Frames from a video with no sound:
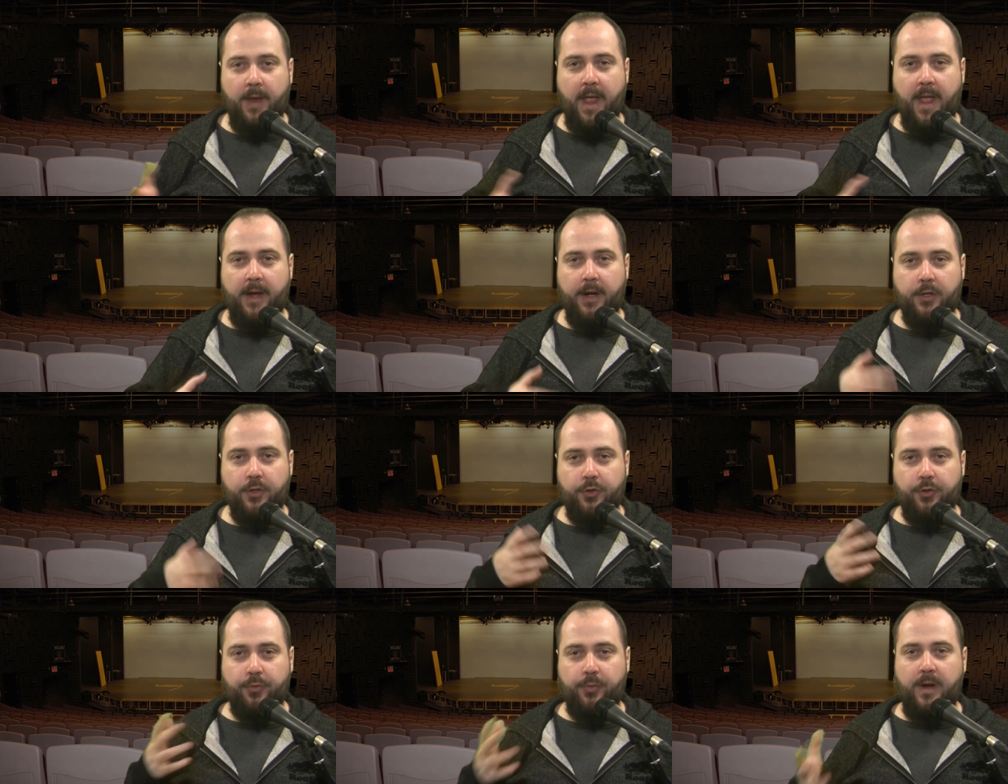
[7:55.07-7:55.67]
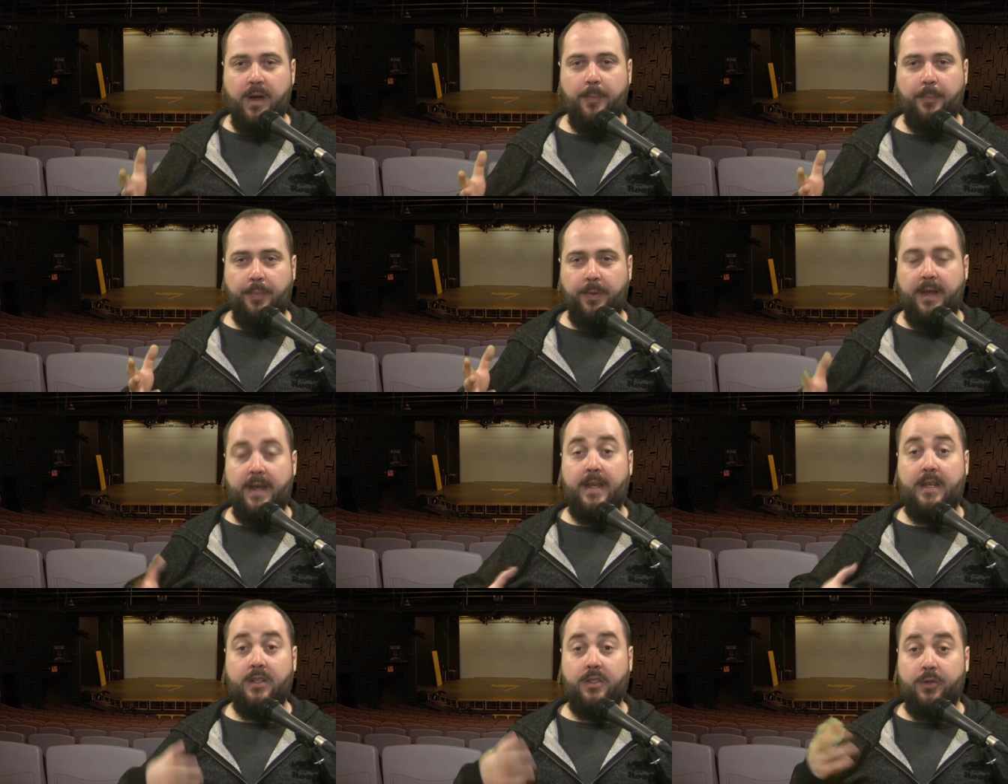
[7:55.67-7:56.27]
And a trip
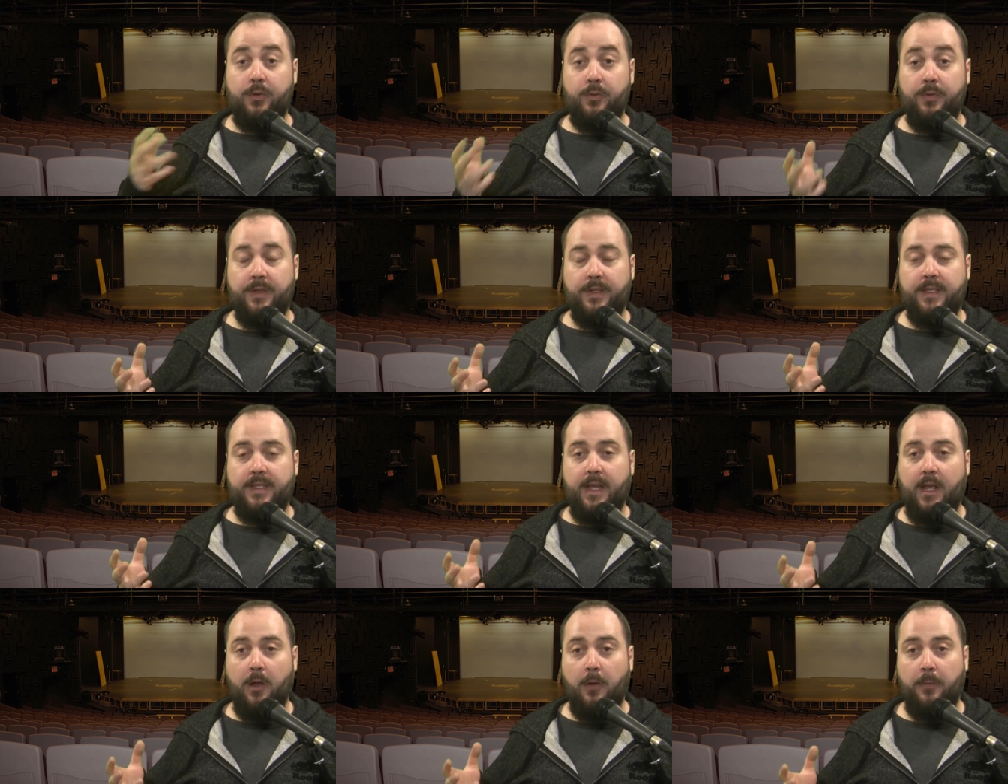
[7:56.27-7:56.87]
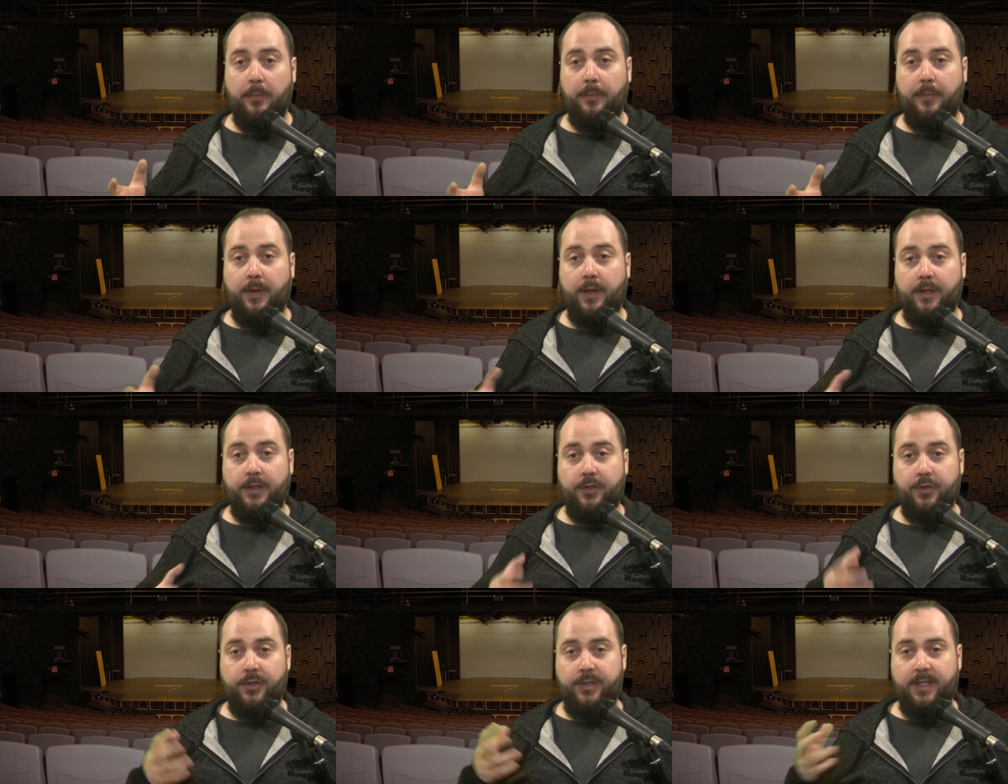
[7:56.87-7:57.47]
into the self, a,
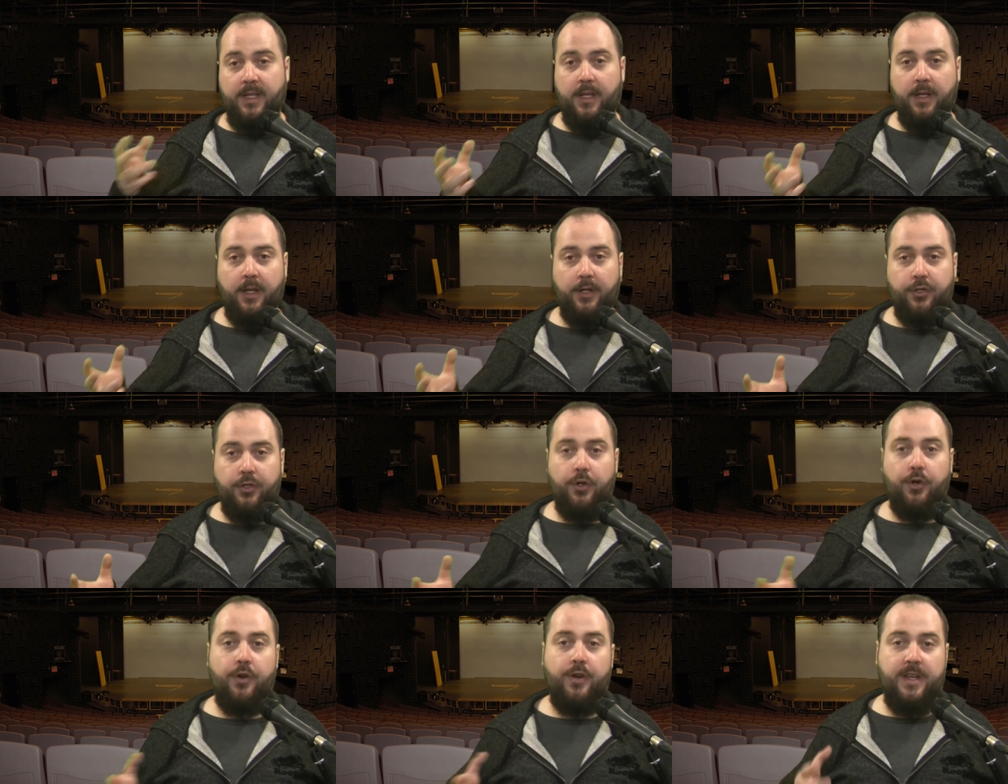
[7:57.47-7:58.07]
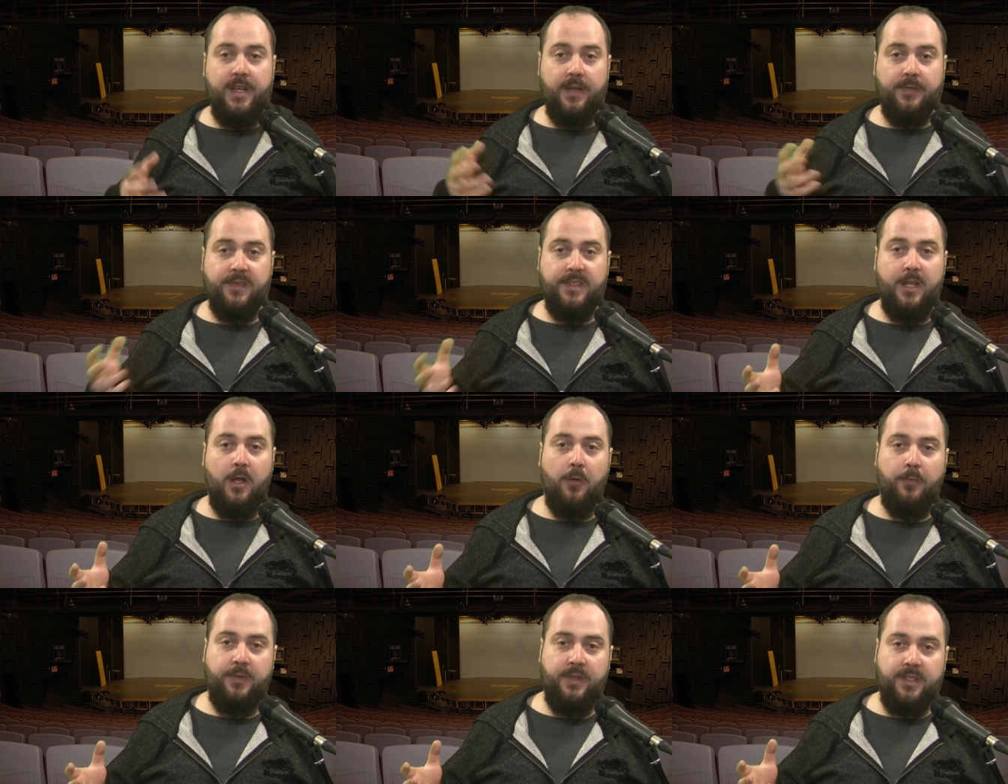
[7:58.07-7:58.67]
a journey of
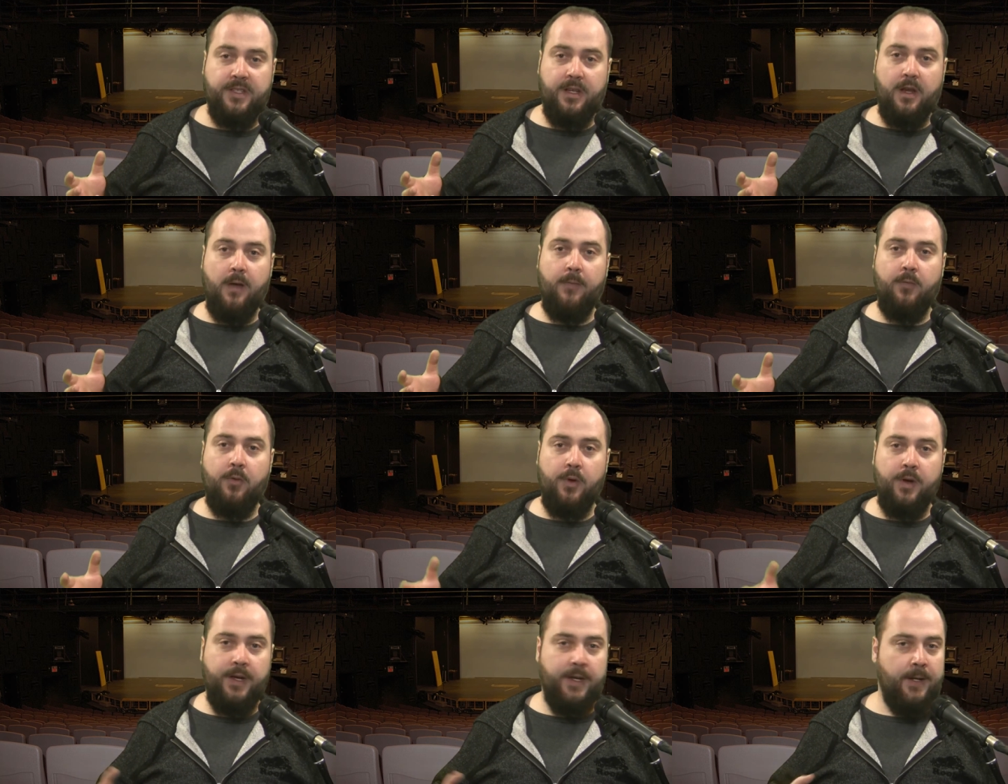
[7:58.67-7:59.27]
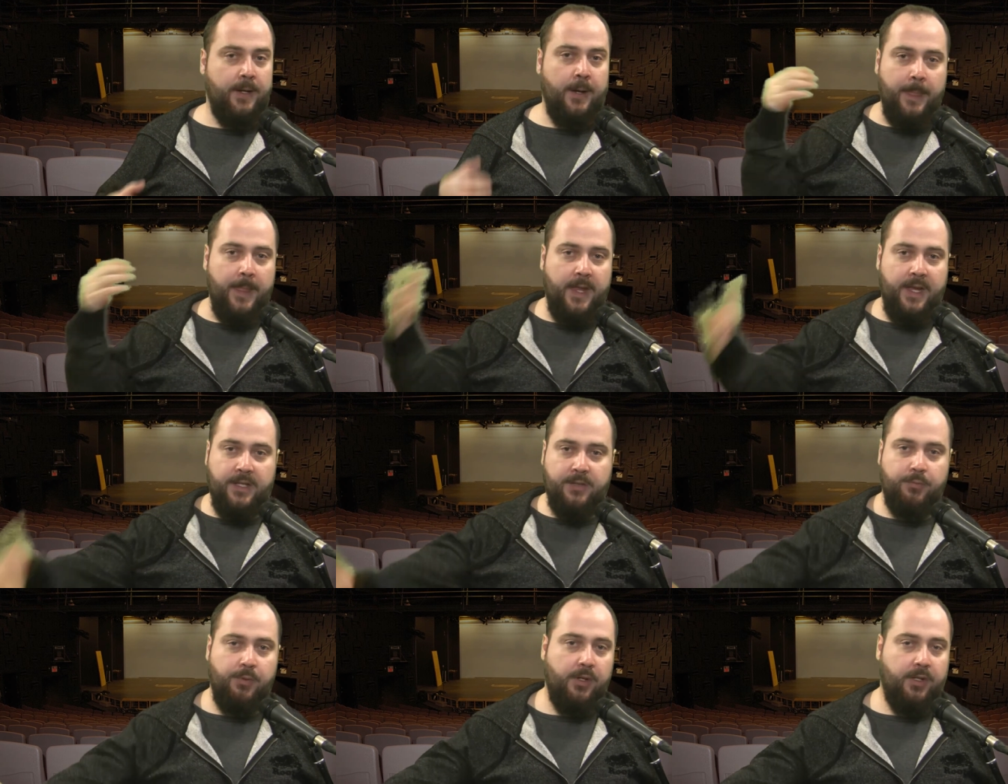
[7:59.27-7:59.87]
self discovery,
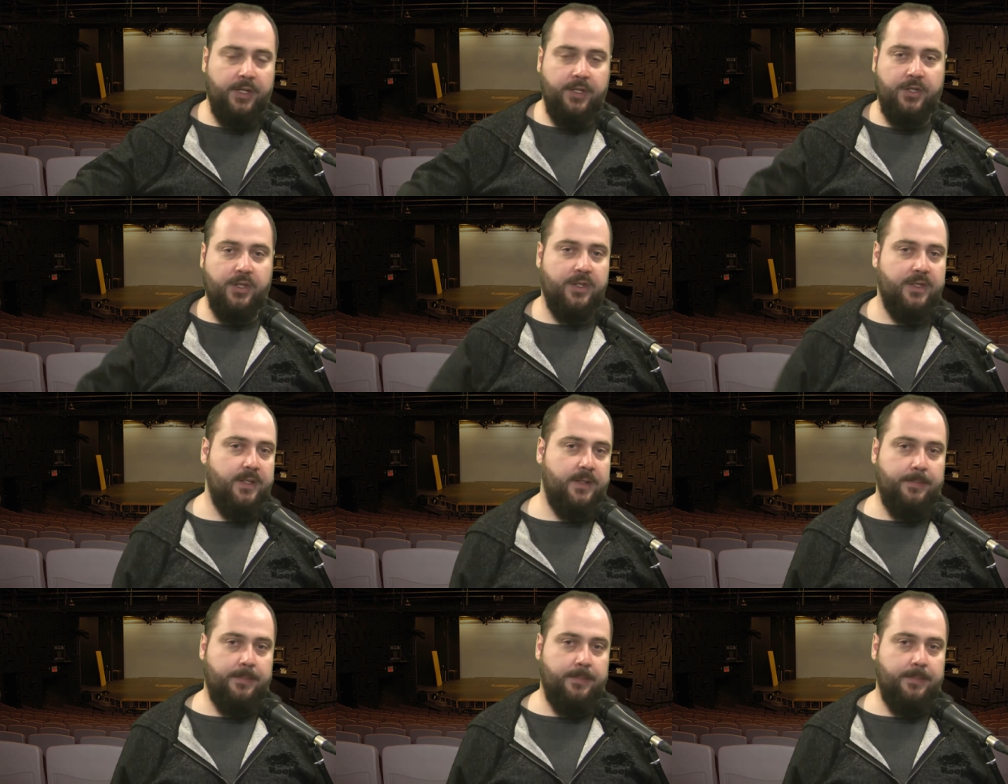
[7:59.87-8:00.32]
is really just